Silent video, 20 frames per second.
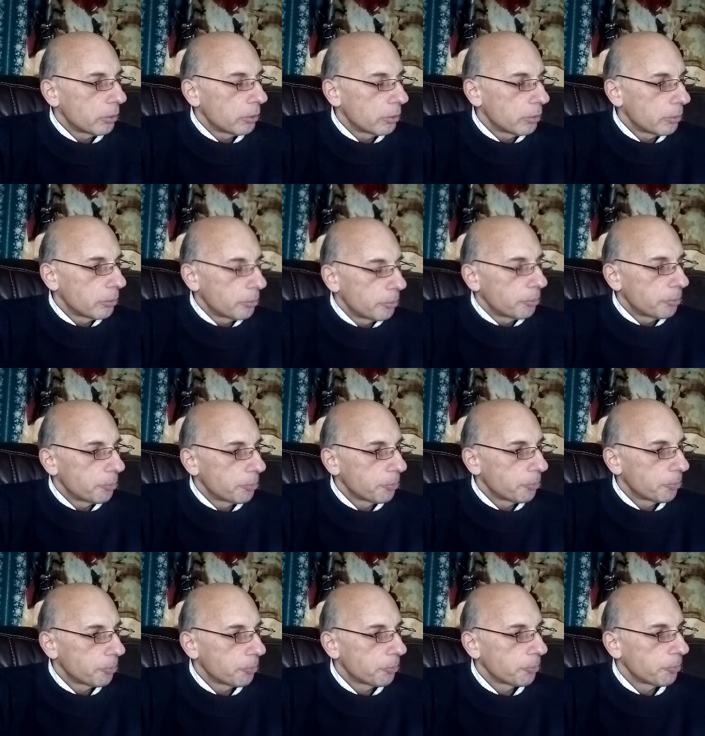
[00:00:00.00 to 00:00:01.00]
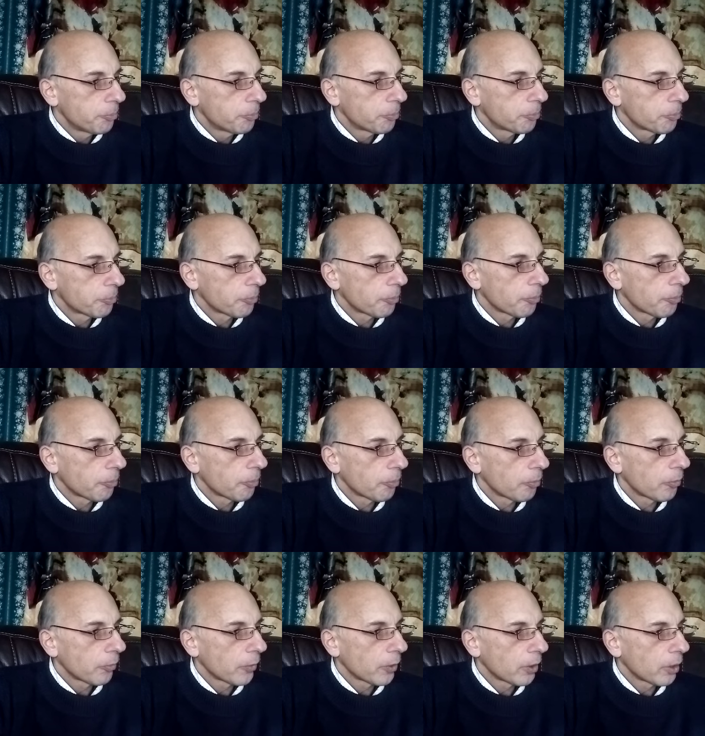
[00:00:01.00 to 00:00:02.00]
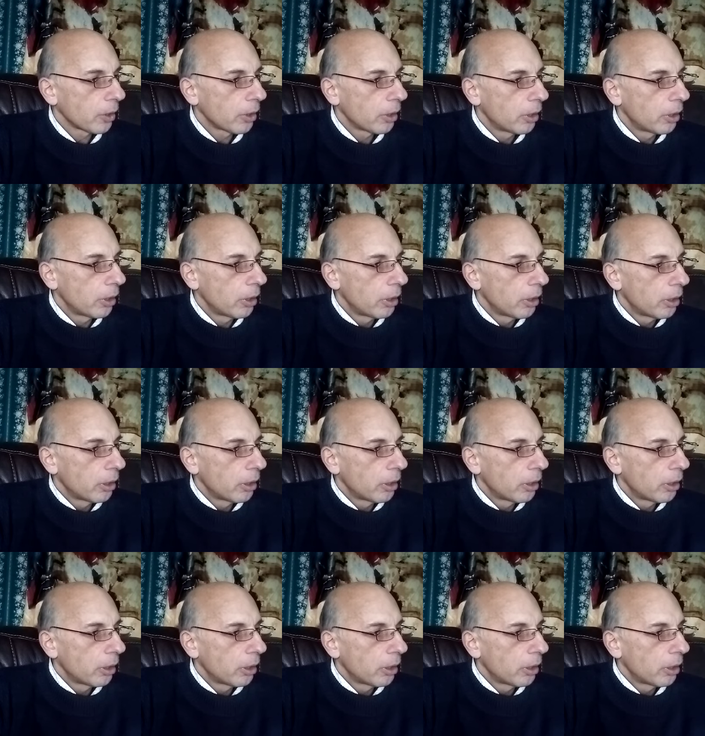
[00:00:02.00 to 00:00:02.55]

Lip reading: (no one is talking)